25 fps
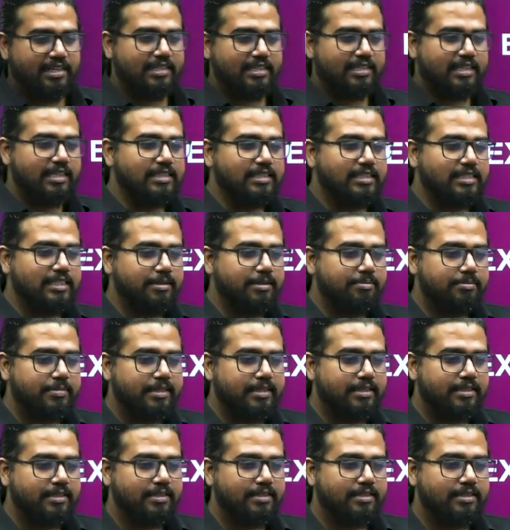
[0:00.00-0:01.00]
concept,
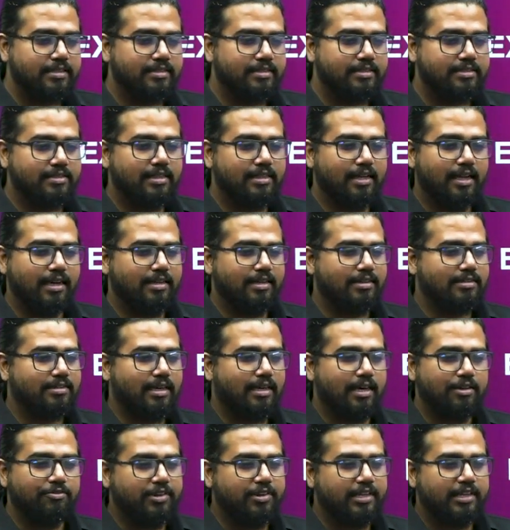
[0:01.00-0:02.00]
then
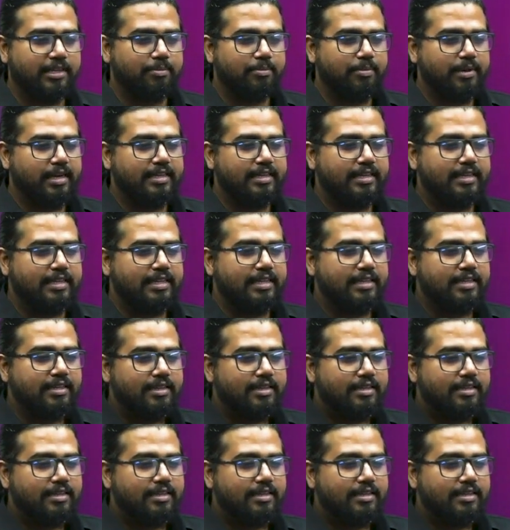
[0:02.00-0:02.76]
convertibility,